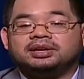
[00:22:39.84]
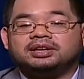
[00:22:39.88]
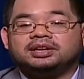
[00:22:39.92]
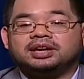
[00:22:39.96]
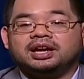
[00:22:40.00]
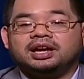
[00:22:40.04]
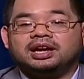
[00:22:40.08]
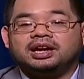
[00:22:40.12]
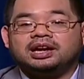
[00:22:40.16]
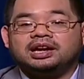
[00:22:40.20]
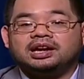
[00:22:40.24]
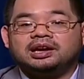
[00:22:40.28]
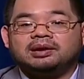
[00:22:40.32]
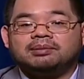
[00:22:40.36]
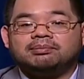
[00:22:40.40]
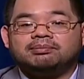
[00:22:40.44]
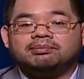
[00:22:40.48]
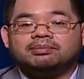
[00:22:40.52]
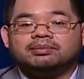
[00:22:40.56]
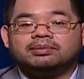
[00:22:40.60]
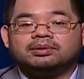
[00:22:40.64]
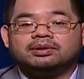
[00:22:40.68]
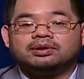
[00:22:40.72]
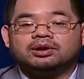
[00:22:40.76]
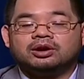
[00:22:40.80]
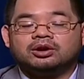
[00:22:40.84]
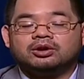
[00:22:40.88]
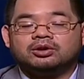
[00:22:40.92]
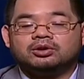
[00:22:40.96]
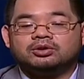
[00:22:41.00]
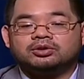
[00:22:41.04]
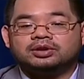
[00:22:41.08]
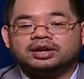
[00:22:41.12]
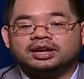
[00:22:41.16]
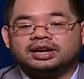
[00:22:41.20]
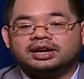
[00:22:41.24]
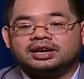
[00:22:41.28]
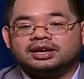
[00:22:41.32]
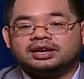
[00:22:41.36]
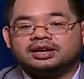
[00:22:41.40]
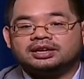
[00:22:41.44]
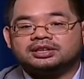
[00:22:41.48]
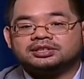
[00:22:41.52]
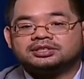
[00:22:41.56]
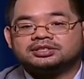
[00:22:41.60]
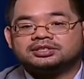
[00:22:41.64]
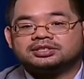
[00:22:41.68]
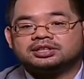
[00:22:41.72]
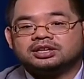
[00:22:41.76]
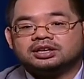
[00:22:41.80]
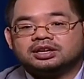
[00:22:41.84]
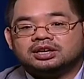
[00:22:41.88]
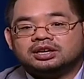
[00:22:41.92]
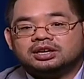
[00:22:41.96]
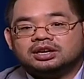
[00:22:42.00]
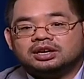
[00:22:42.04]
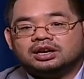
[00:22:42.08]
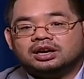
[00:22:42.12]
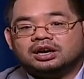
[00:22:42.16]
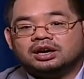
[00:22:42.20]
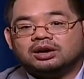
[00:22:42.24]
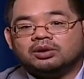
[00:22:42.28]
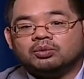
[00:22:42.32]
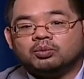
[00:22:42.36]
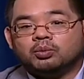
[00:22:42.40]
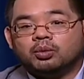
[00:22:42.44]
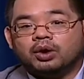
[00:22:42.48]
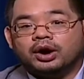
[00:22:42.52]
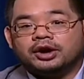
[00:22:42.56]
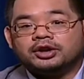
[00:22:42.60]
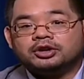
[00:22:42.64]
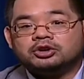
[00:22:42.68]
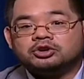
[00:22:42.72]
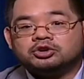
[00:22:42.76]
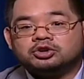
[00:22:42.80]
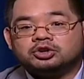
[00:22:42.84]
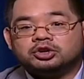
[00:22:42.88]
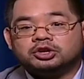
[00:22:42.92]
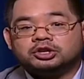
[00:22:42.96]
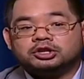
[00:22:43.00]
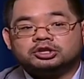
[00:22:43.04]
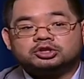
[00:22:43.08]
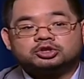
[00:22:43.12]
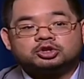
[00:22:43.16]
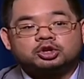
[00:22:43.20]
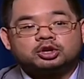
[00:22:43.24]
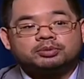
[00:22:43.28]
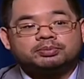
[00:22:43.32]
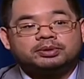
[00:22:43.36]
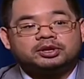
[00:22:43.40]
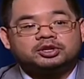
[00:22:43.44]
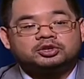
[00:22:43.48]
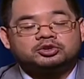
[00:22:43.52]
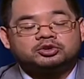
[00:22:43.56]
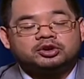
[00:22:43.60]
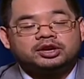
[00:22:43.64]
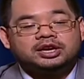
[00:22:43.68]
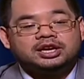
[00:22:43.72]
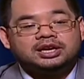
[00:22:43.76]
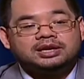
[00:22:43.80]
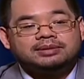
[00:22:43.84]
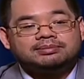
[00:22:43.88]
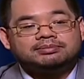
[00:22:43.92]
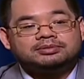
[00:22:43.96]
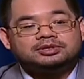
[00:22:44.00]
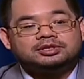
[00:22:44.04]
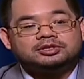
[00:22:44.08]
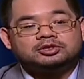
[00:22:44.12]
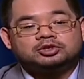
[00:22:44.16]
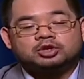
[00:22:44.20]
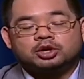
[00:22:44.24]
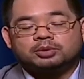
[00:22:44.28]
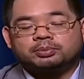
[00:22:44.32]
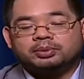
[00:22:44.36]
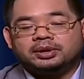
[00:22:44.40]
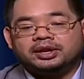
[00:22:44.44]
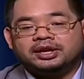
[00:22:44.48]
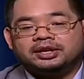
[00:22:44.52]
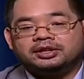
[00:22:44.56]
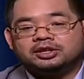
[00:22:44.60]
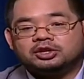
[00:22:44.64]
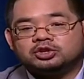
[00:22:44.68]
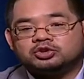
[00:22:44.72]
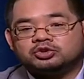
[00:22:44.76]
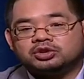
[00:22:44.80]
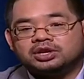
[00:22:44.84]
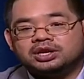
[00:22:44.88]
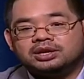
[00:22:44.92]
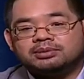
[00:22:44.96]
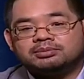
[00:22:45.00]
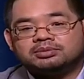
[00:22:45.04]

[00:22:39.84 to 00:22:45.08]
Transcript: and became known as one who could interpret dreams, interpreting the